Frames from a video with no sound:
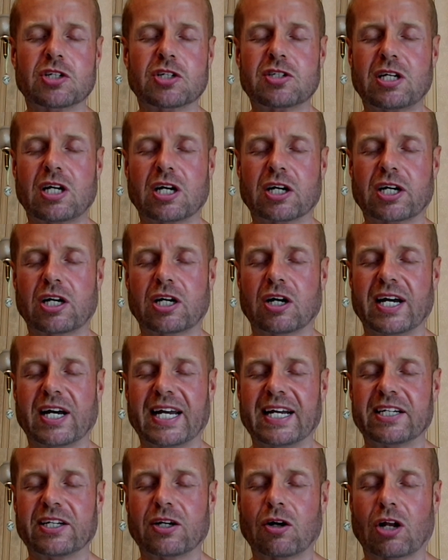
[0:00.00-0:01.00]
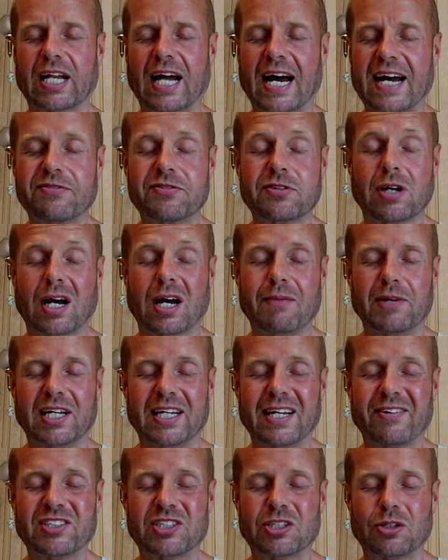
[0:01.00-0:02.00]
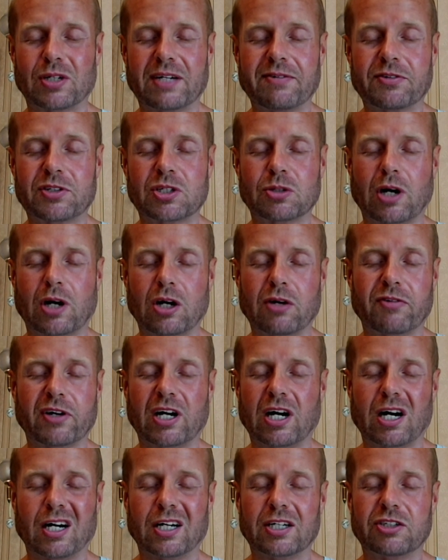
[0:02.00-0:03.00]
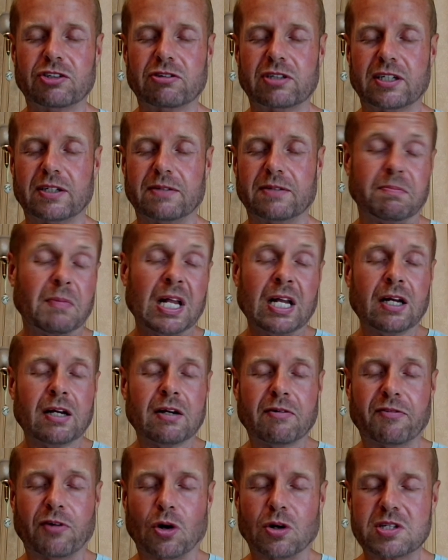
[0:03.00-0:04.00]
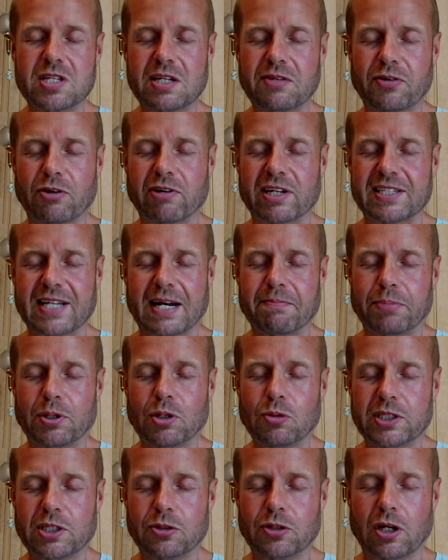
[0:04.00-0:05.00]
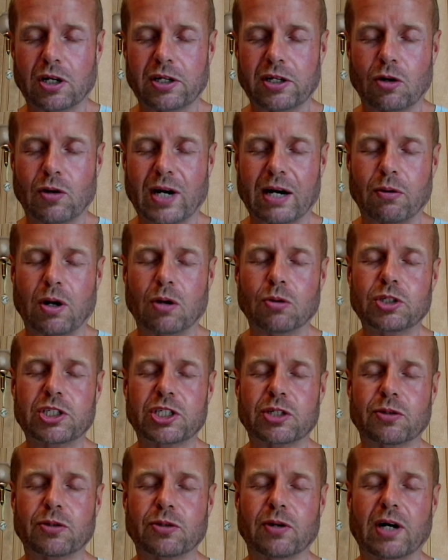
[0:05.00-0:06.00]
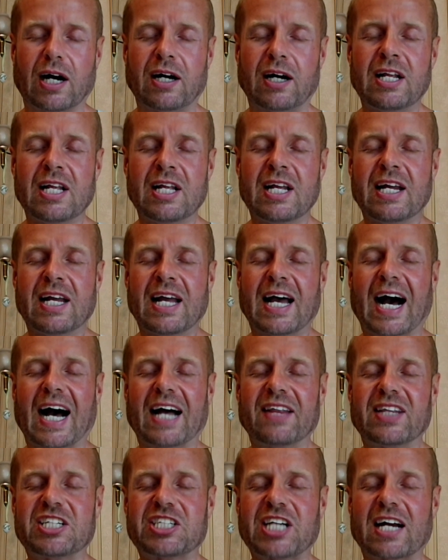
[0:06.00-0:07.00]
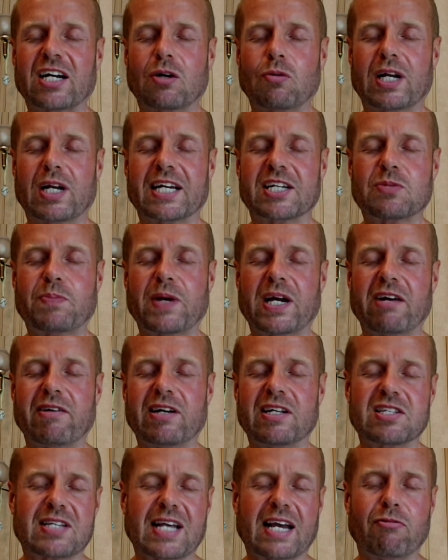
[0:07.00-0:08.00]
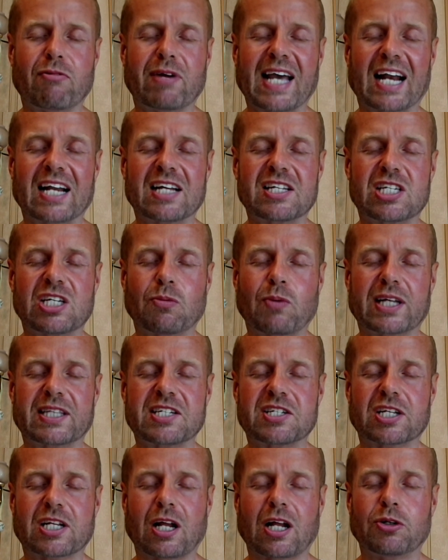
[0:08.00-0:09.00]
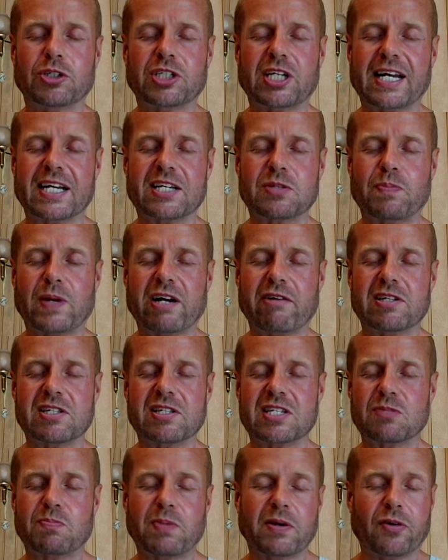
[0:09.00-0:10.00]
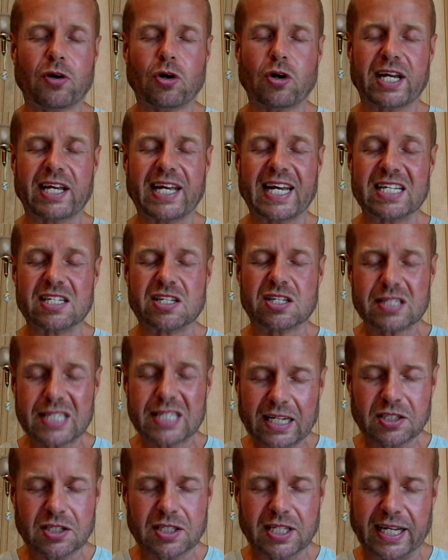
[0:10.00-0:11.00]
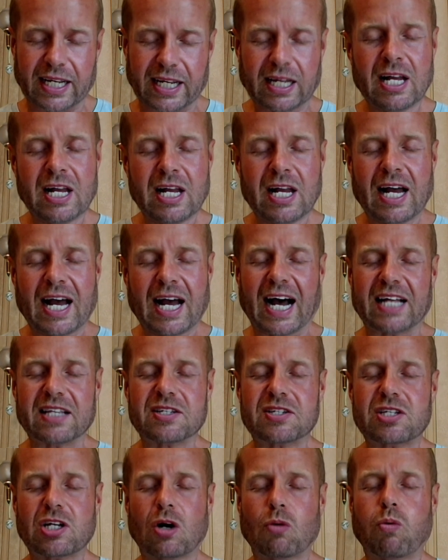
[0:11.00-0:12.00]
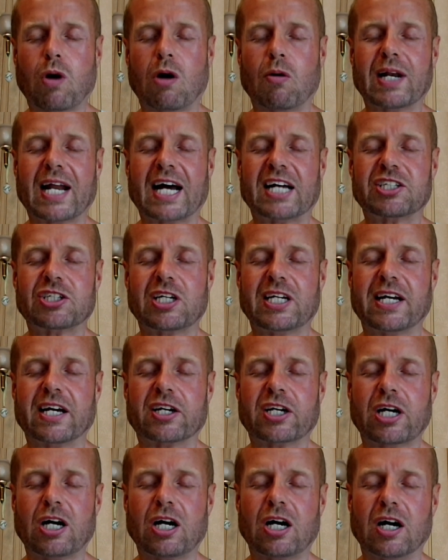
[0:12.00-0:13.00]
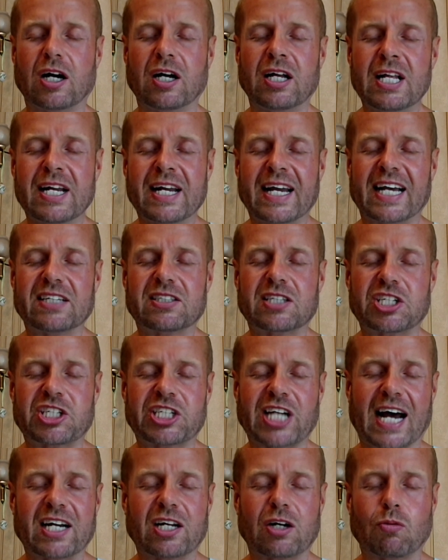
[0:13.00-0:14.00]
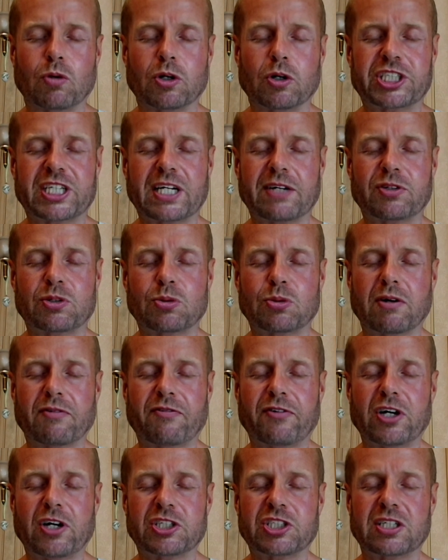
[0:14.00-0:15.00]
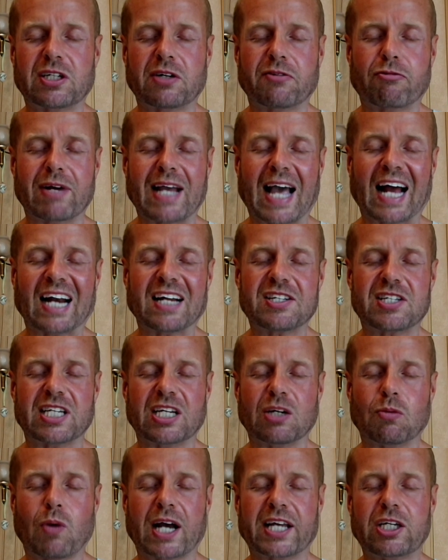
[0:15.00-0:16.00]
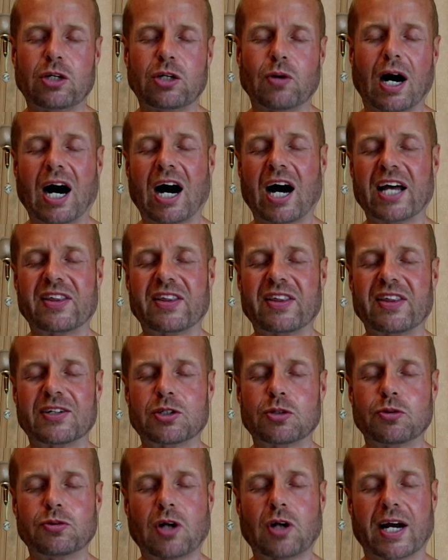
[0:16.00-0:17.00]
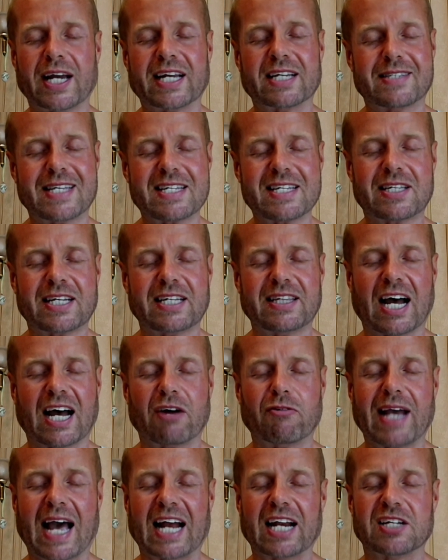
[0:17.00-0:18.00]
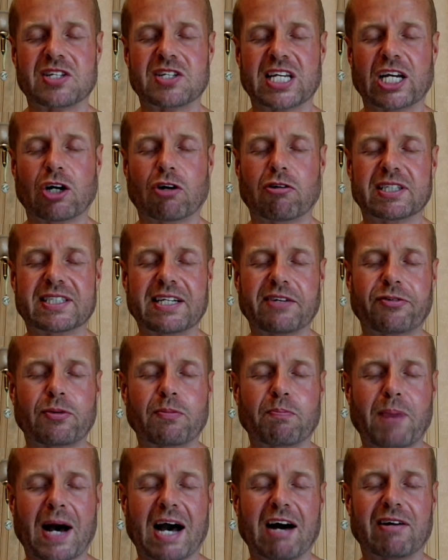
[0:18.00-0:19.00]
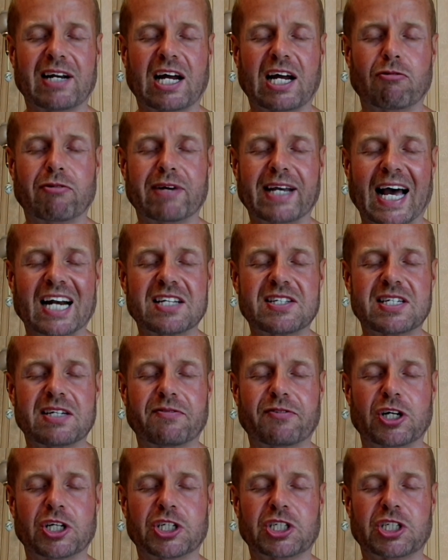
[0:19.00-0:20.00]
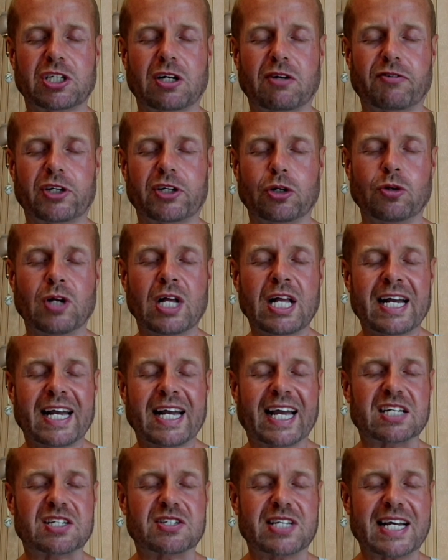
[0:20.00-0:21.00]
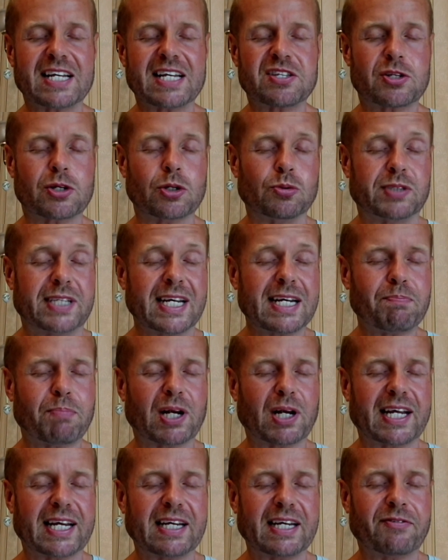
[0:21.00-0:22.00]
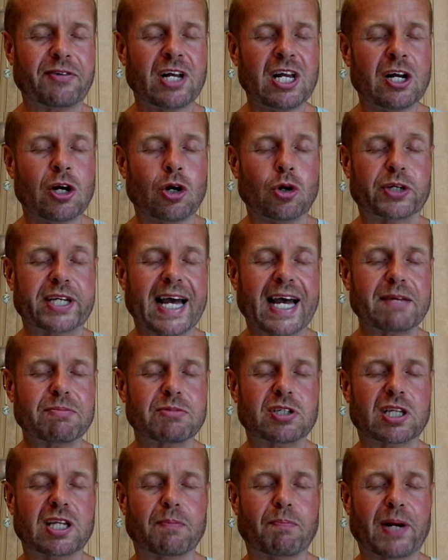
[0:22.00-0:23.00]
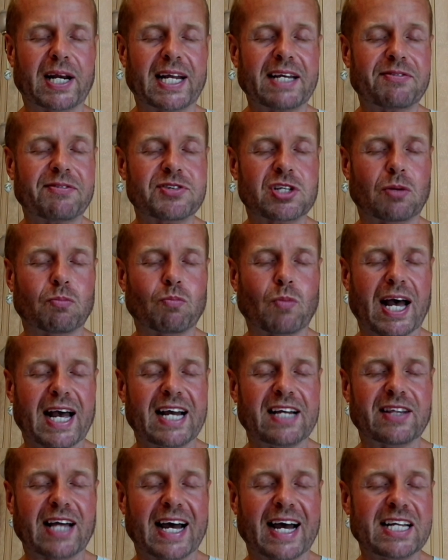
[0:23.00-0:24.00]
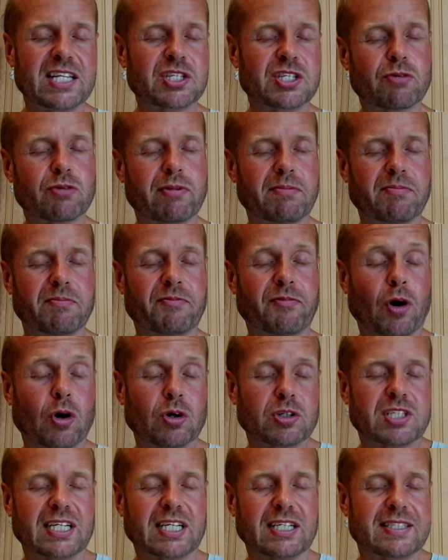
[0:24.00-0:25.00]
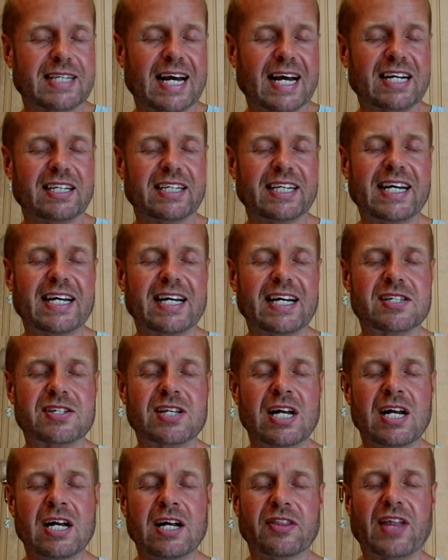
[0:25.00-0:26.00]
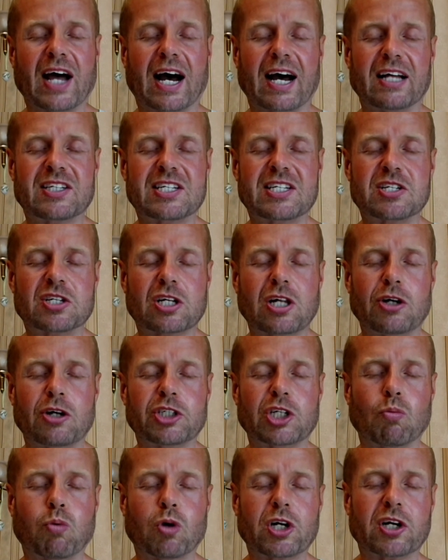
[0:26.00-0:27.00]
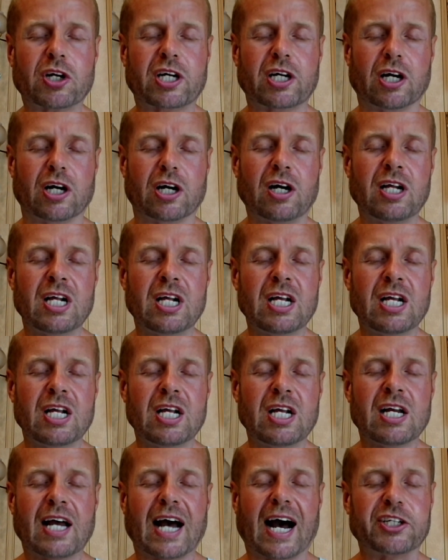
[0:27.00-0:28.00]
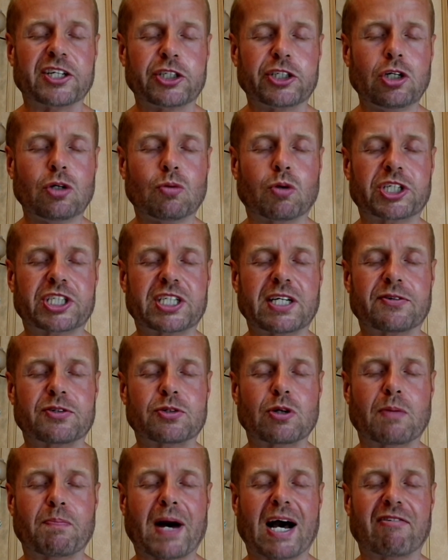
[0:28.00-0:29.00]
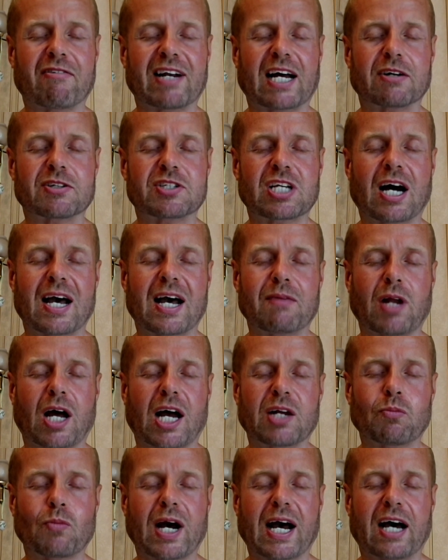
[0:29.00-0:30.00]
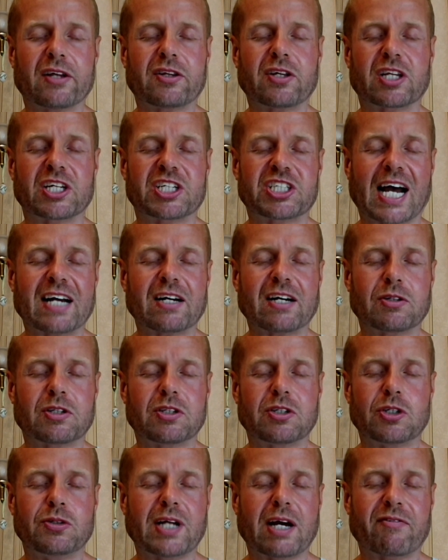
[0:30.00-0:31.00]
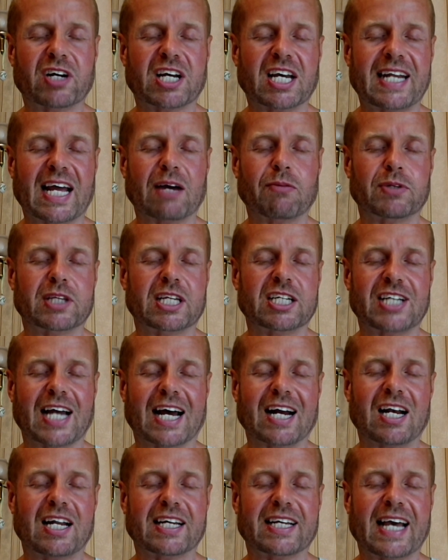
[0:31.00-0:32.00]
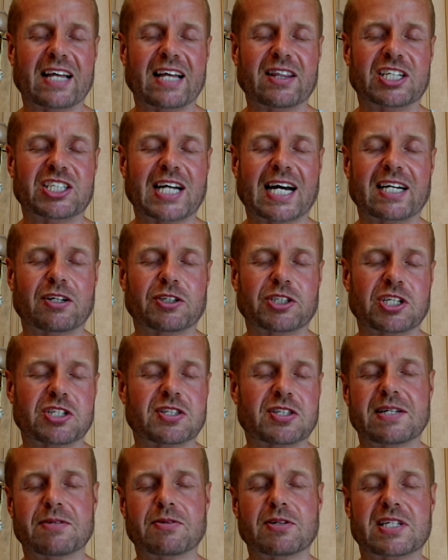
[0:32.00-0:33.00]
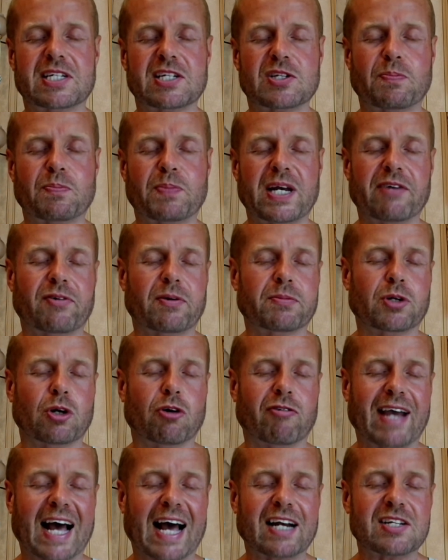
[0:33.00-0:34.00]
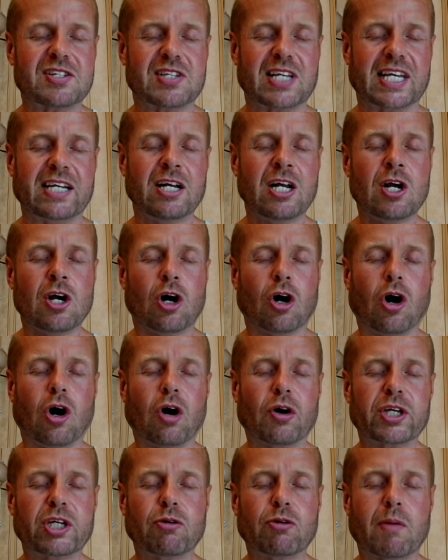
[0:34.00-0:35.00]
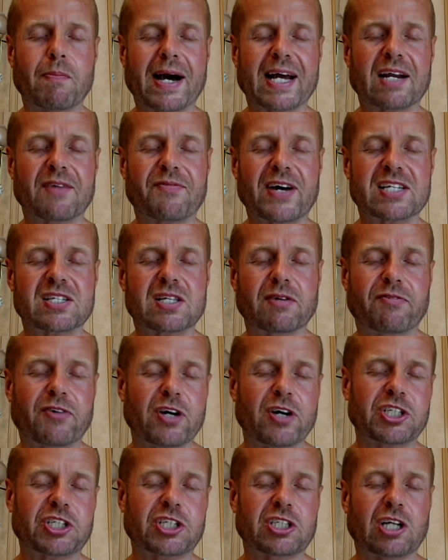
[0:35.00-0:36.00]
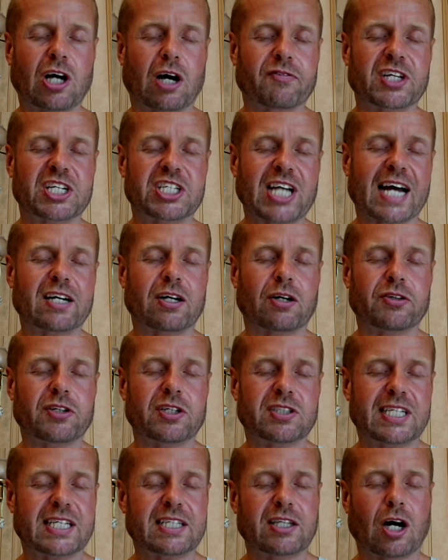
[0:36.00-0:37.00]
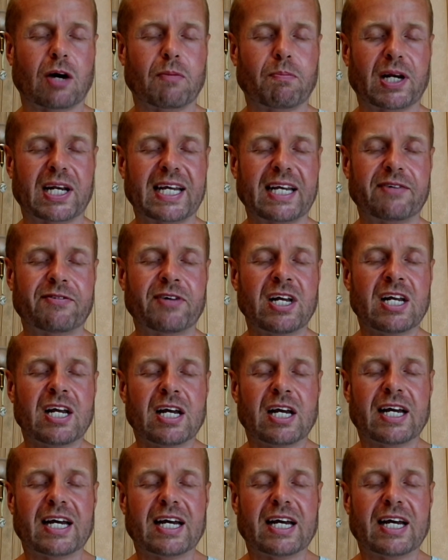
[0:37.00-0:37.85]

doesn't occur in your lifetime unless you live to over 100 and 40, for example, we do not know how old you are, and the channel will experience a reality where disclosure experiences before he hits 60. And so, what will actually occur is the channel will shift to a version of reality where you either do not exist in that reality or a different parallel reality version of you exists who did believe, who came to the belief somewhere in that interim 14, 10 years that disclosure would occur, and you will shift to a parallel timeline where either the channel, you never connect with the channel again, the channel just seems to disappear from your your reality, or you will manifest a version of the channel that did not believe